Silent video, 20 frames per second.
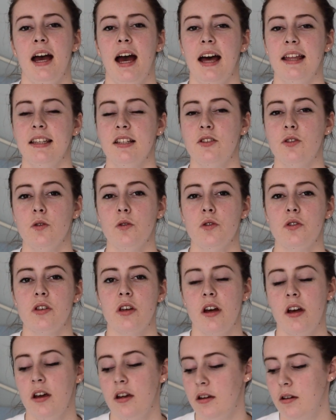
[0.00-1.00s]
And this
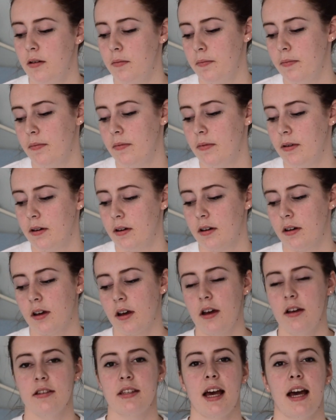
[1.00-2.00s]
also
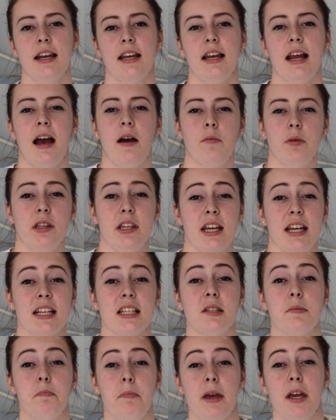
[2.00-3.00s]
goes hand in hand with the
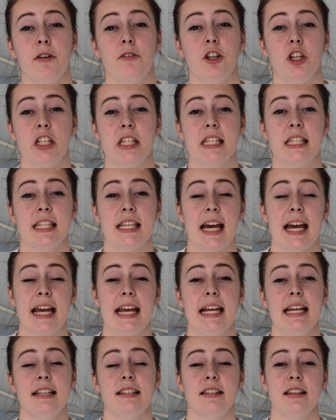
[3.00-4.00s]
experience
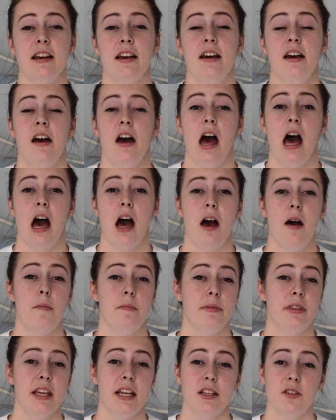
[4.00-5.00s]
days.
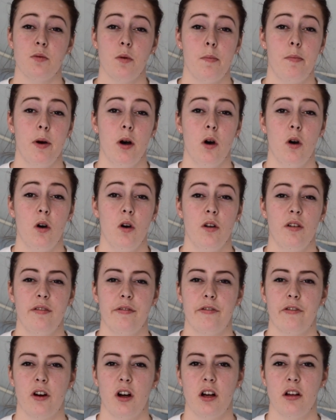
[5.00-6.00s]
These were put on
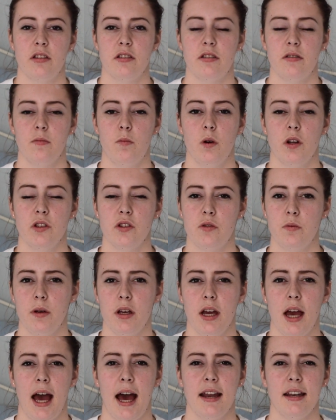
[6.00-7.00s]
for us once we
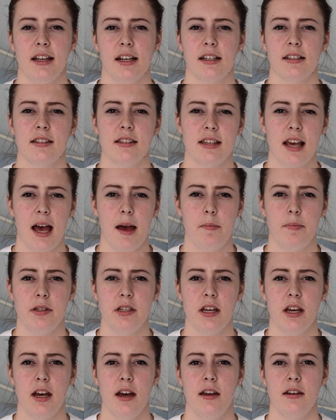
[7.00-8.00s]
had
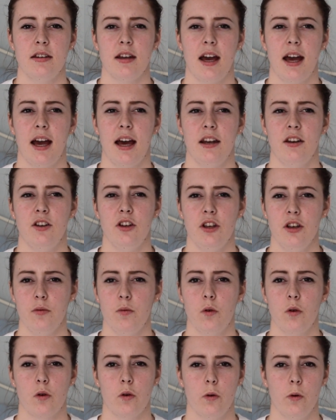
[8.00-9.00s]
accepted and knew
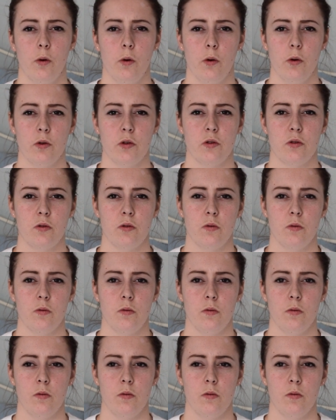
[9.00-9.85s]
what course